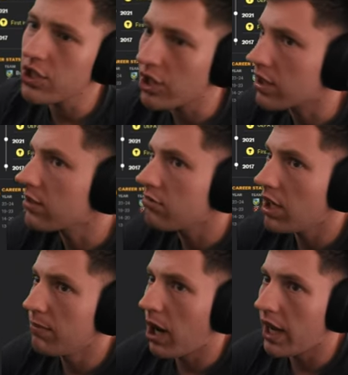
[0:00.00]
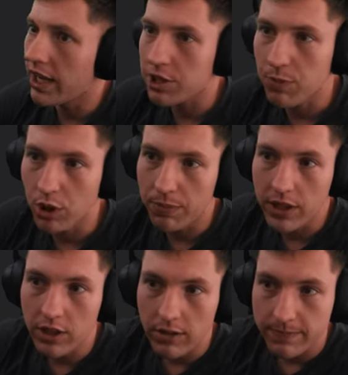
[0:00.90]
finishing, in my expert
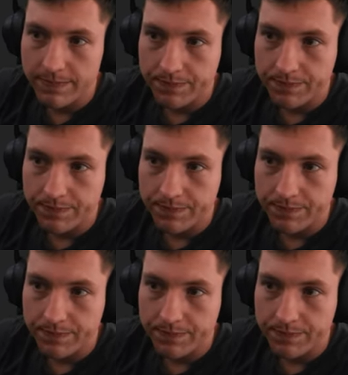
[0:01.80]
opinion.